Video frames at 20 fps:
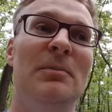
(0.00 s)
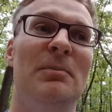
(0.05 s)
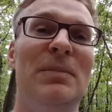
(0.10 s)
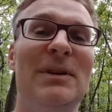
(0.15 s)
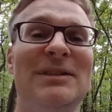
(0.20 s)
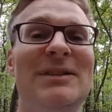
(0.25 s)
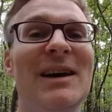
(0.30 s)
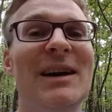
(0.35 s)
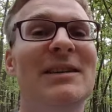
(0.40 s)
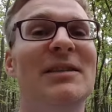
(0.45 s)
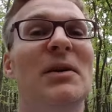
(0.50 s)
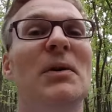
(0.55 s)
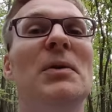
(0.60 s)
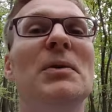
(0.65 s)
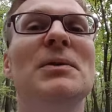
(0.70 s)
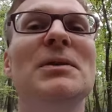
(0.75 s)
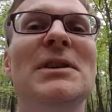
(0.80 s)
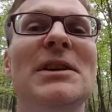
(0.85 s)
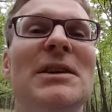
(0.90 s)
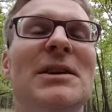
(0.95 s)
but that
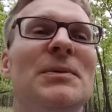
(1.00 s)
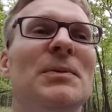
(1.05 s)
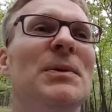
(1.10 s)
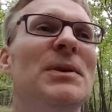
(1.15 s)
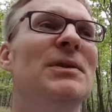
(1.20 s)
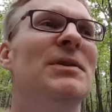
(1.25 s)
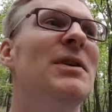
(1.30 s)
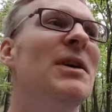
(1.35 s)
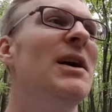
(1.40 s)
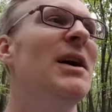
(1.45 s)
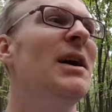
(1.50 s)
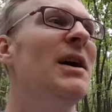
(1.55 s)
only would